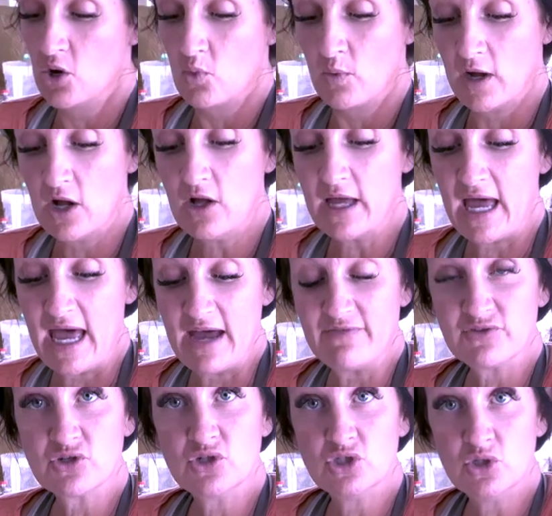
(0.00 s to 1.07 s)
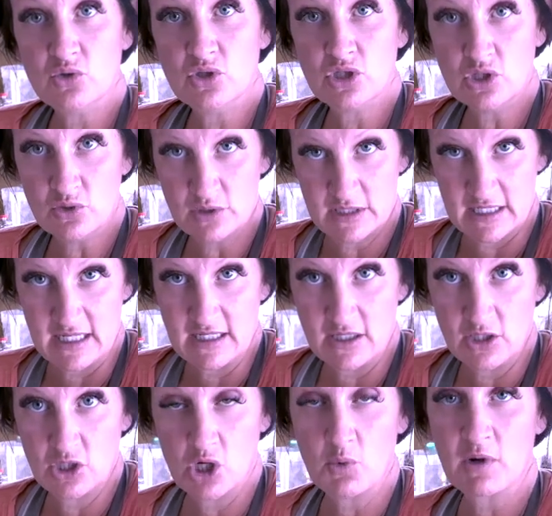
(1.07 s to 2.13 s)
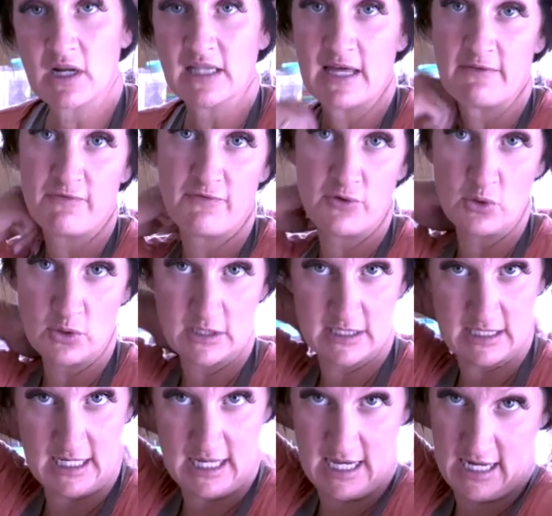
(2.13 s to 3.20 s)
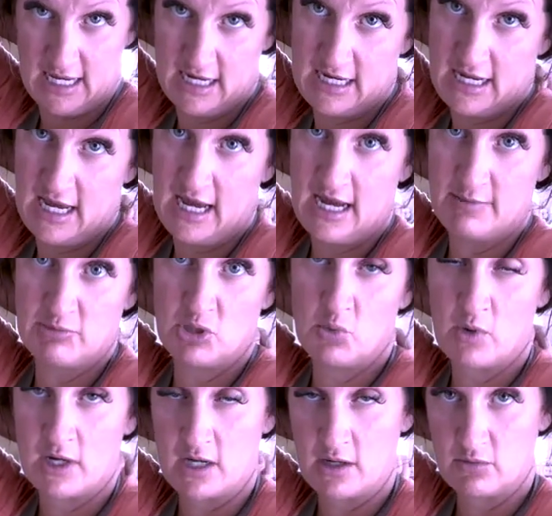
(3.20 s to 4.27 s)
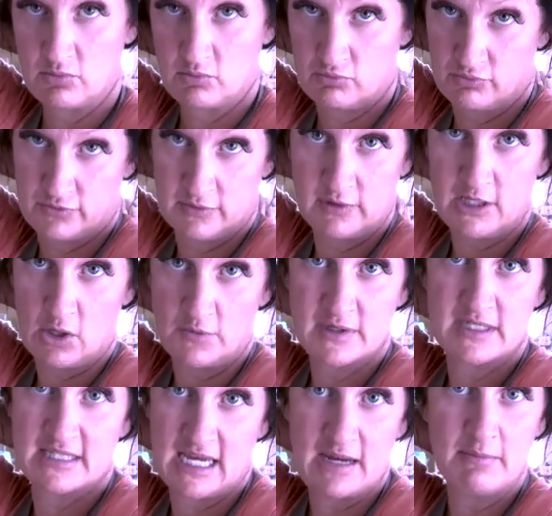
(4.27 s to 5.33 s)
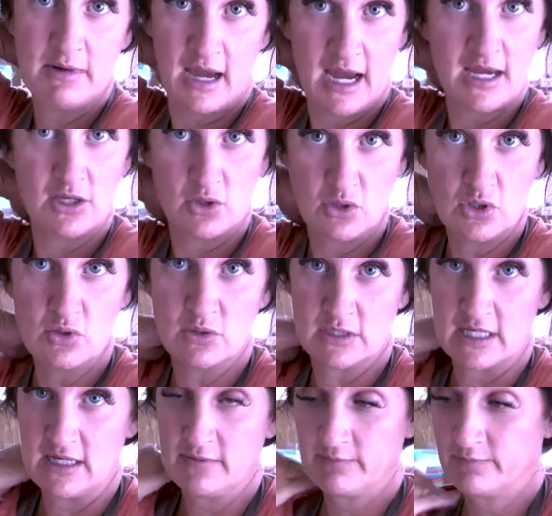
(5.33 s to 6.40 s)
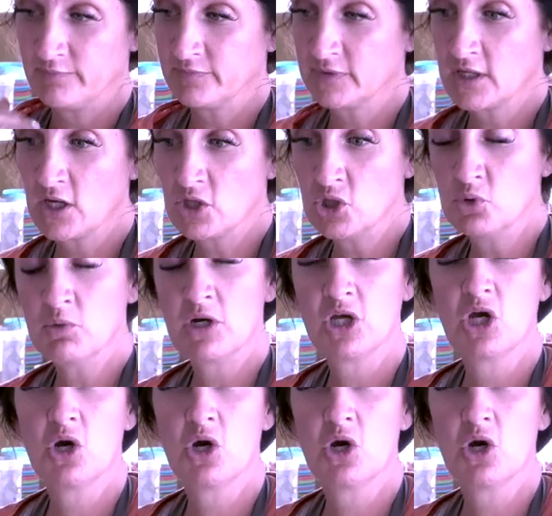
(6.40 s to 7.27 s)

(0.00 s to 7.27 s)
Well, after you use it, you don't want to let food sit in it. You want to, the same night you use it, you want to